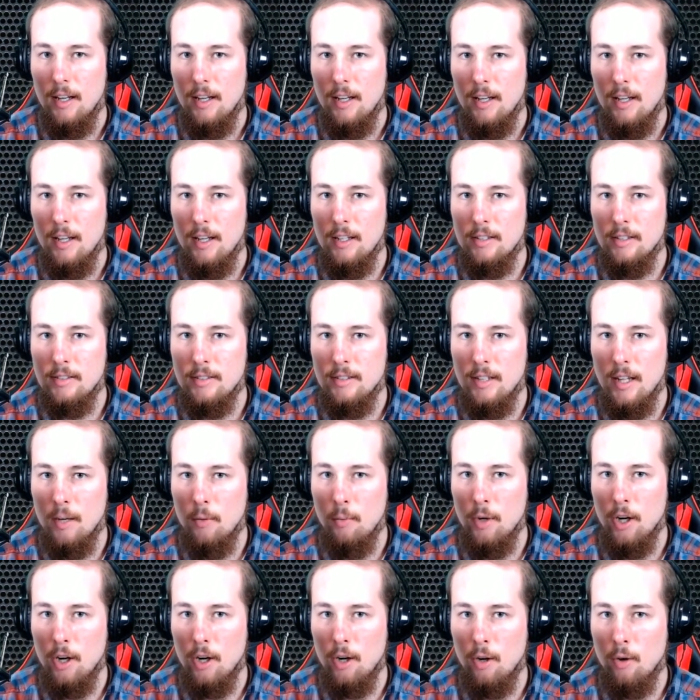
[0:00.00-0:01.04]
is that
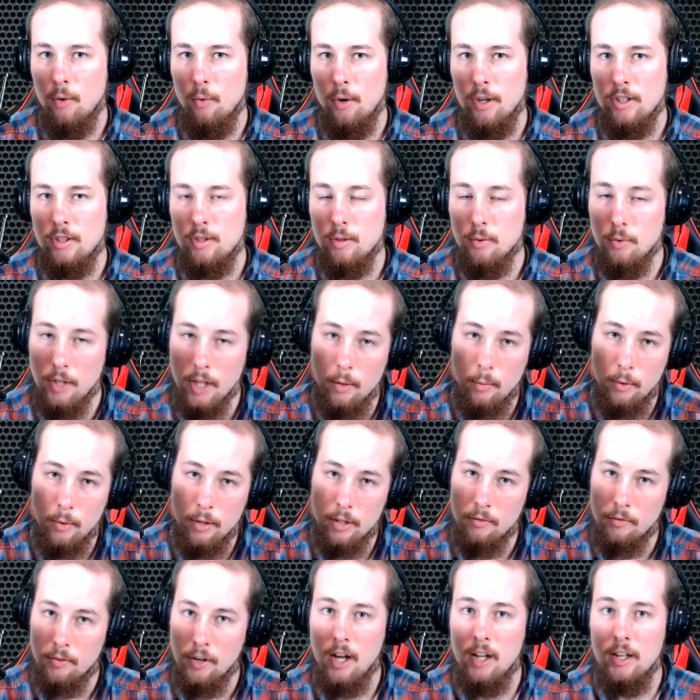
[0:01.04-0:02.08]
we are going to get rid
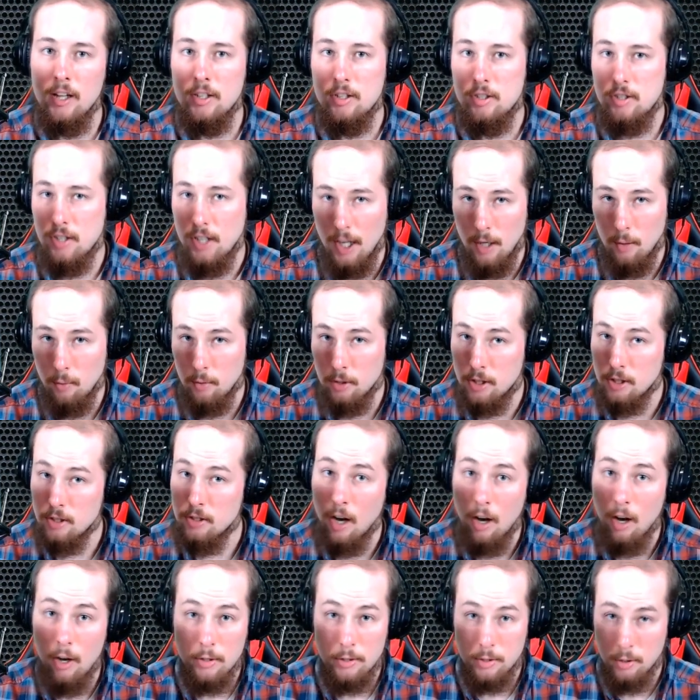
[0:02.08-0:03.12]
of college debt, which is
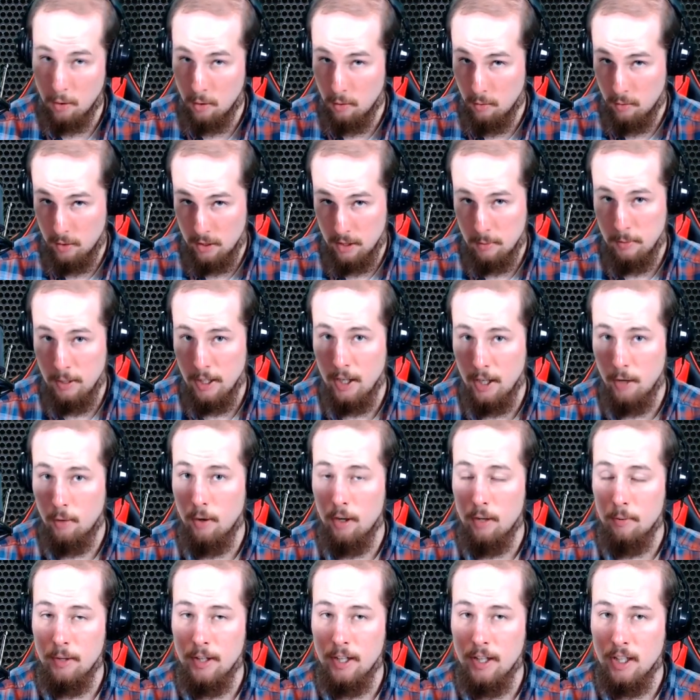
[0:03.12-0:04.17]
also going to be
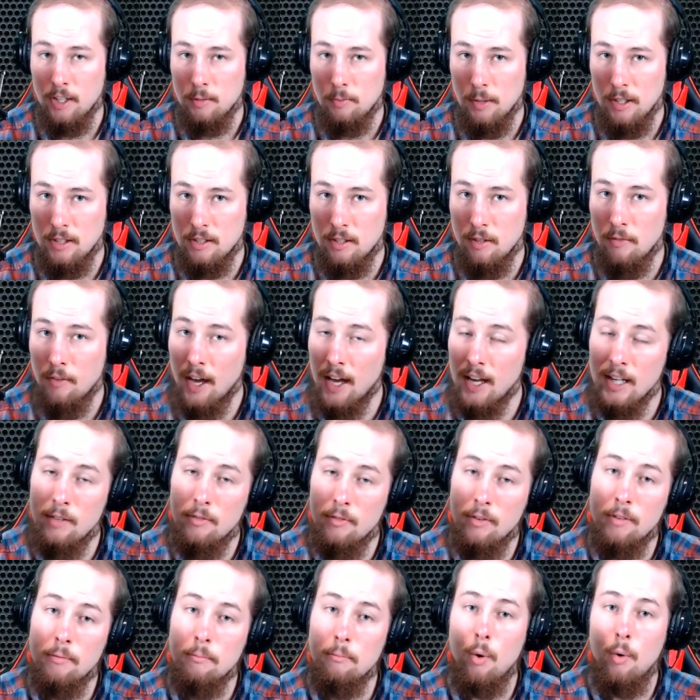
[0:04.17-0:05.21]
incredibly expensive and
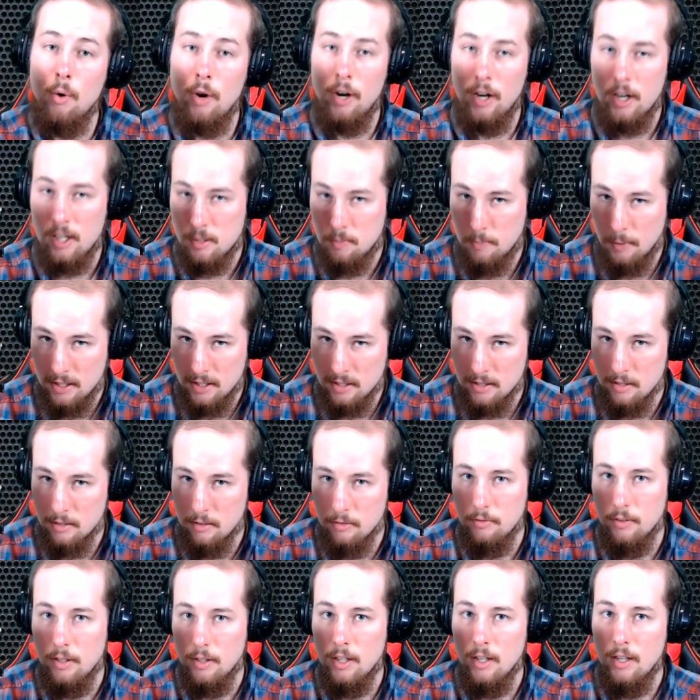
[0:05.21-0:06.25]
even more expensive.
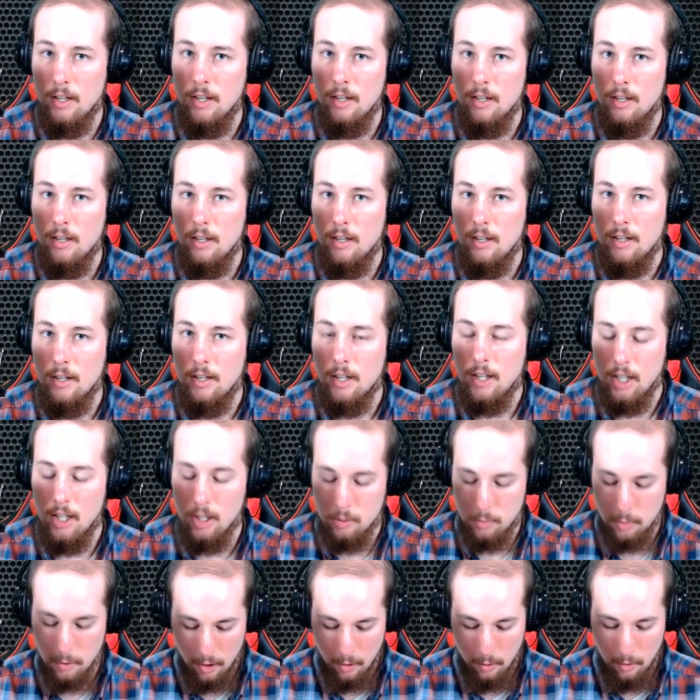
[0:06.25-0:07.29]
Is
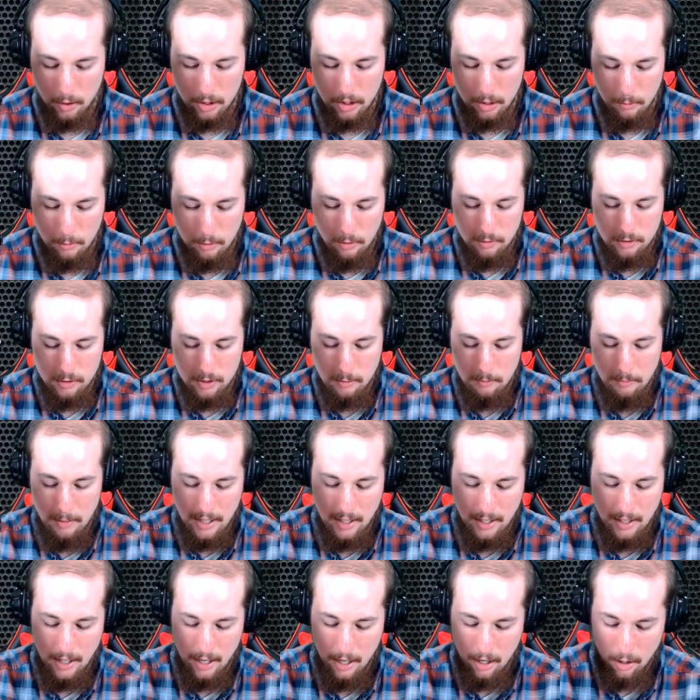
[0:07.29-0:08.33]
we're going to move to
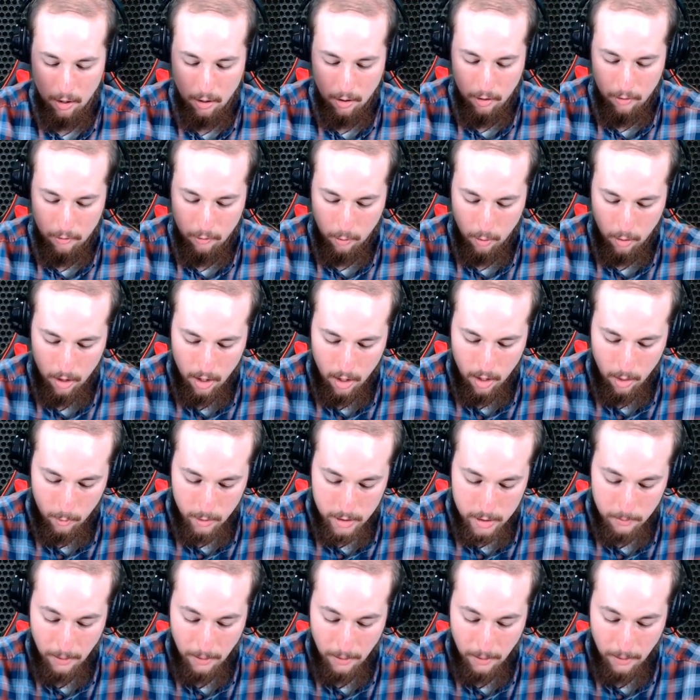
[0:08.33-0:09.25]
Medicare for all, which,